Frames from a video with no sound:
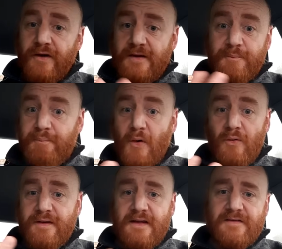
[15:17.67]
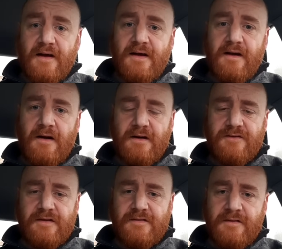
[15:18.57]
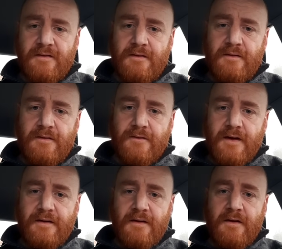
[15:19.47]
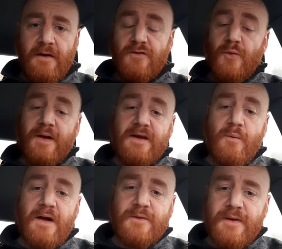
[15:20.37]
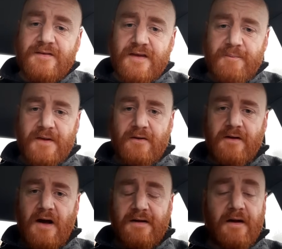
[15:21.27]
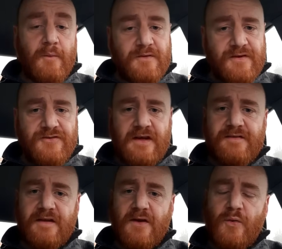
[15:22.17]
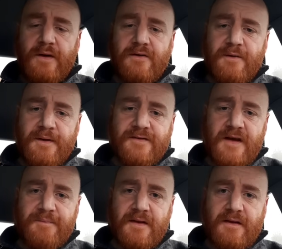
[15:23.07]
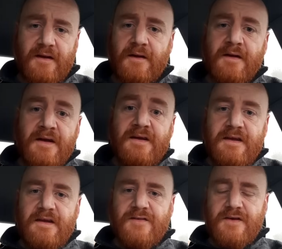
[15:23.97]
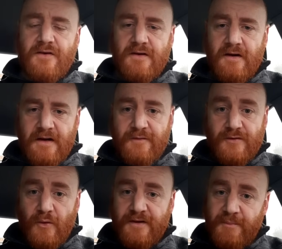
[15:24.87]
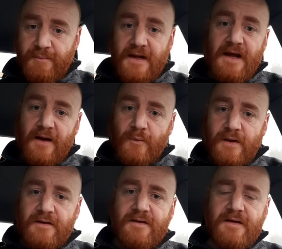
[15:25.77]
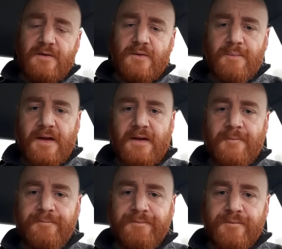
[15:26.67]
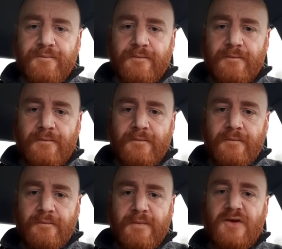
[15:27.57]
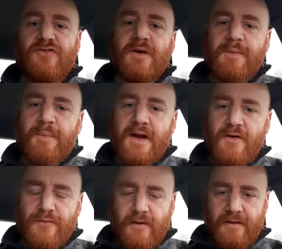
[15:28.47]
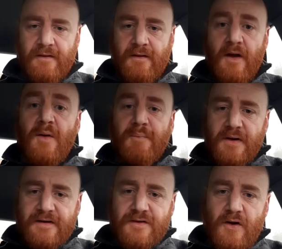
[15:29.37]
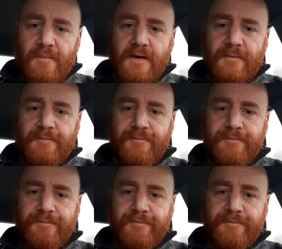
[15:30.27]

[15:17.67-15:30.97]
Or both these ideologies, right? So whether you want to accept it or not, and I would suggest that the quicker you accept it, the easier your life is going to be and will continue to be. Because you can prepare for it. But it's coming.